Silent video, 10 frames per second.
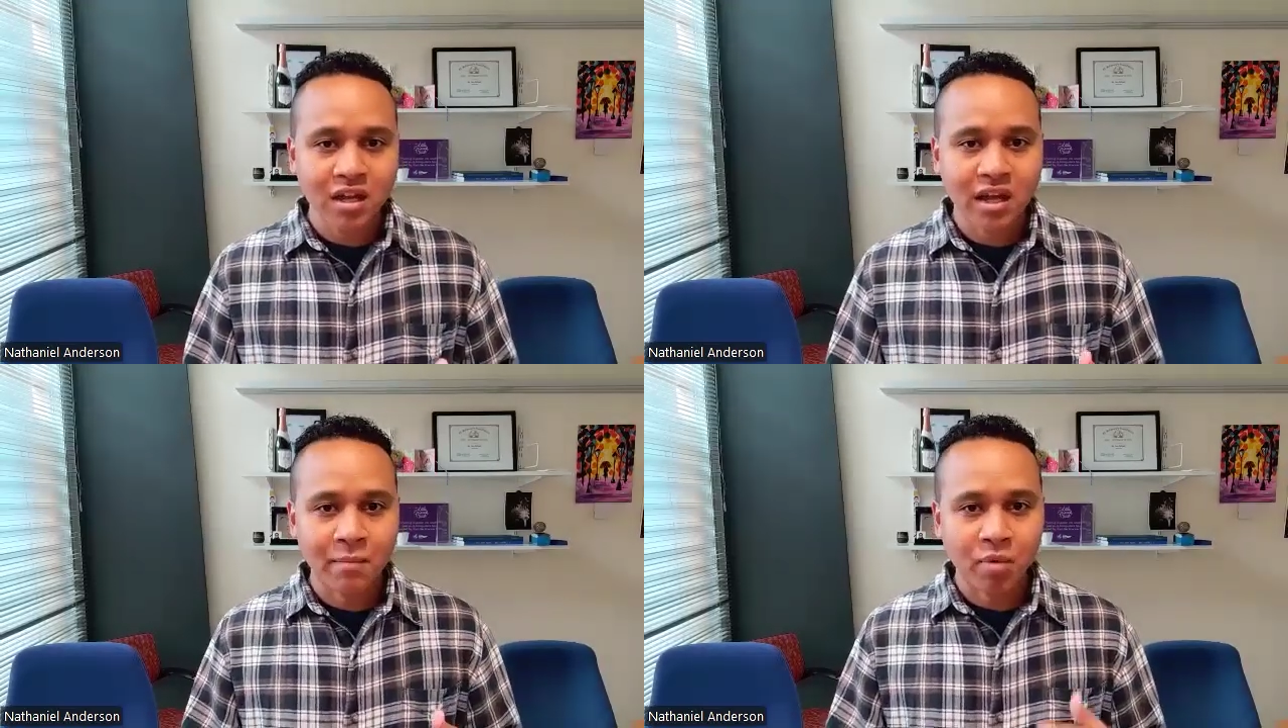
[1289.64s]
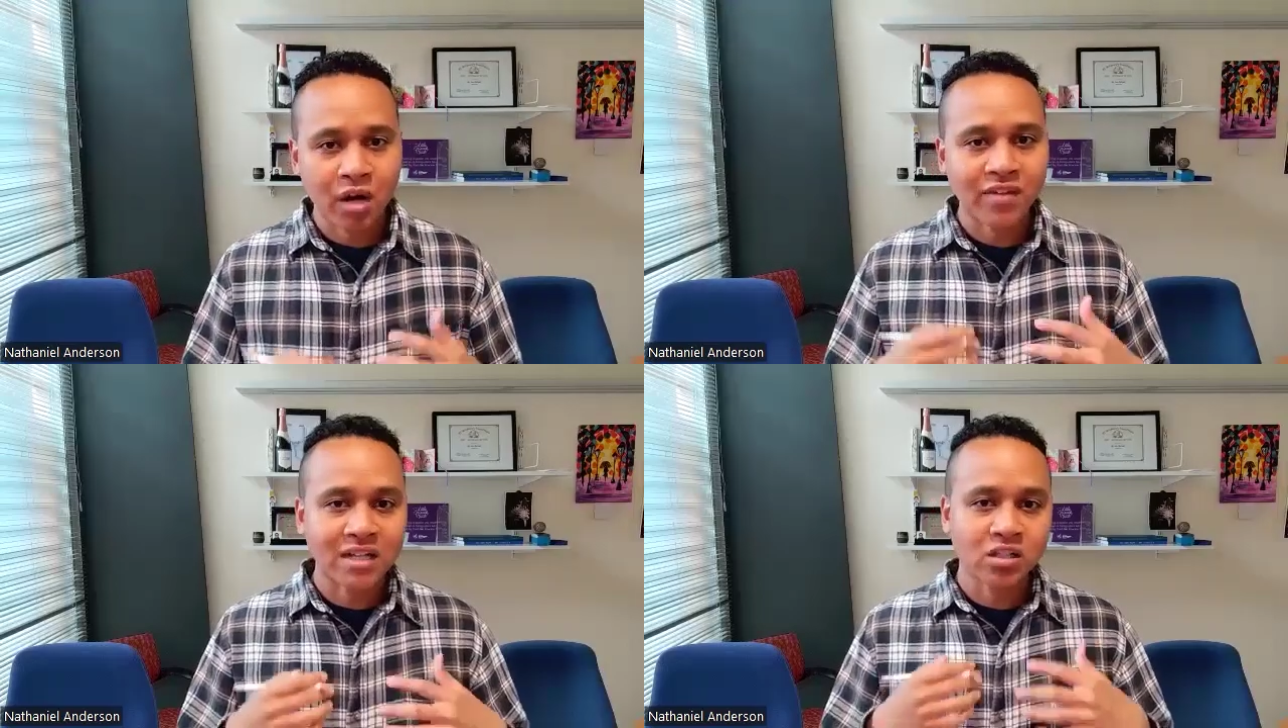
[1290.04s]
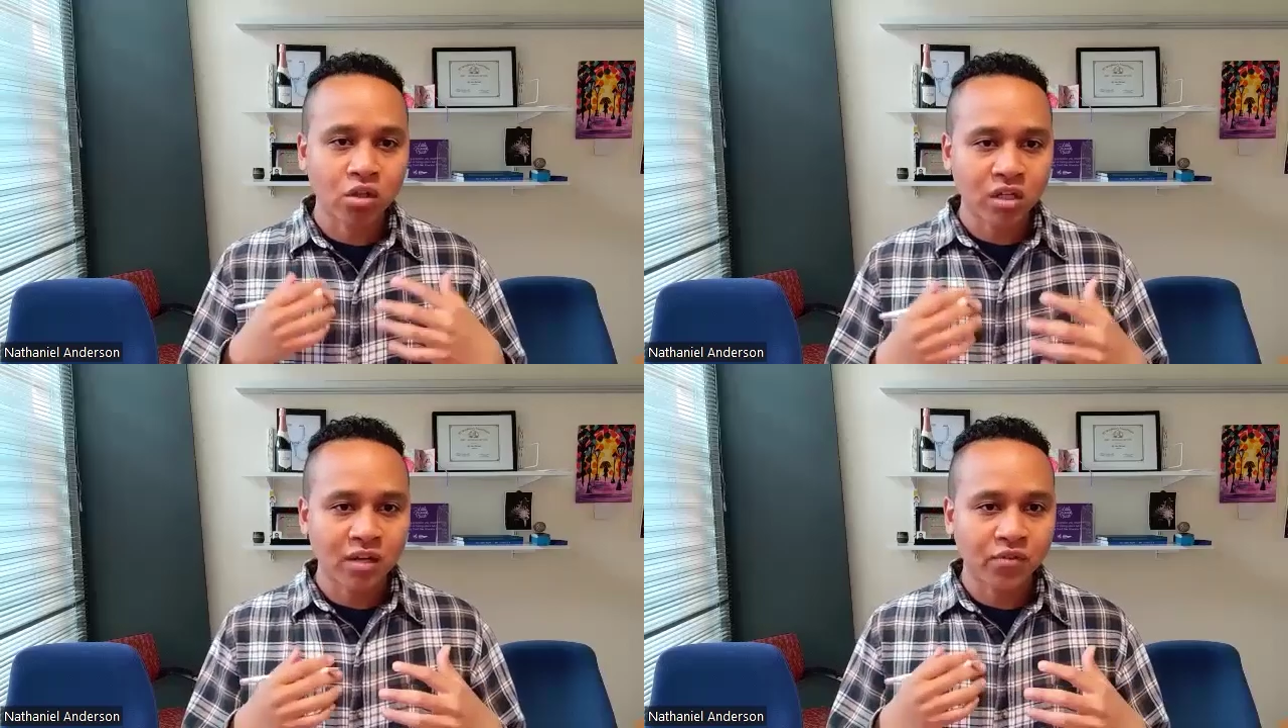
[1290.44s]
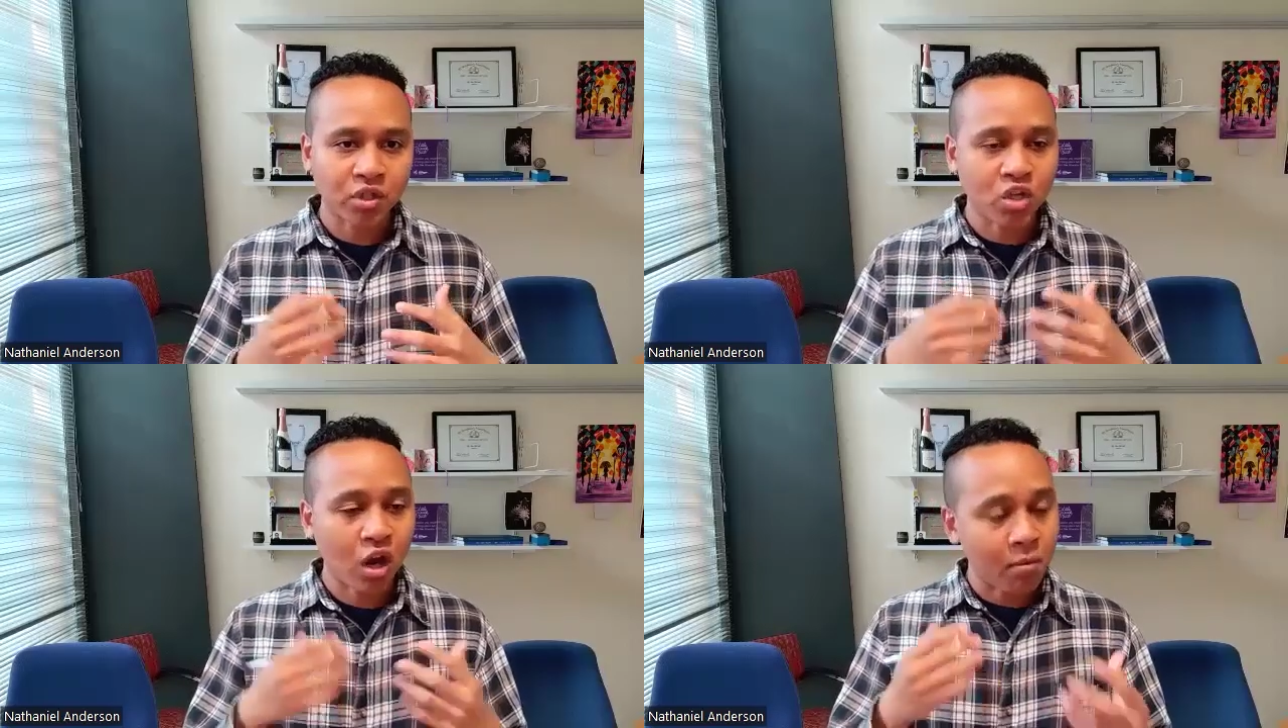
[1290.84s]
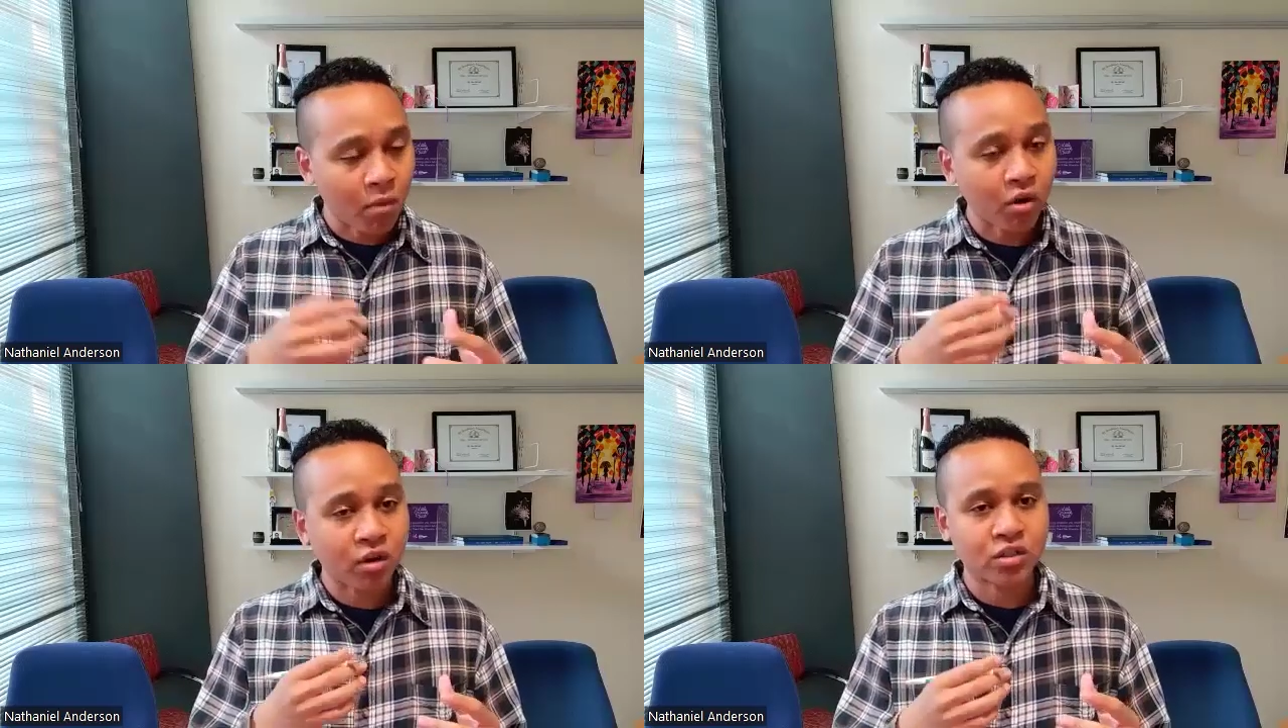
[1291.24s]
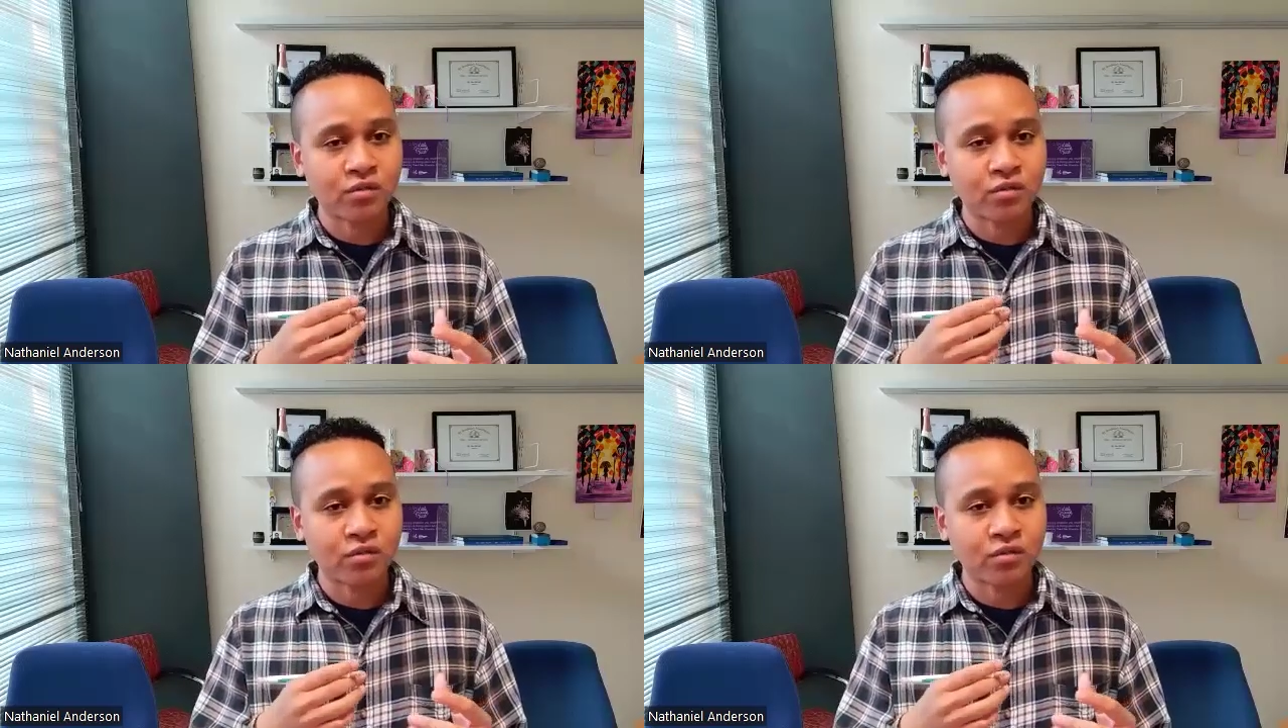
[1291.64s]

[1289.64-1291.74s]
And part of that is looking for the top markers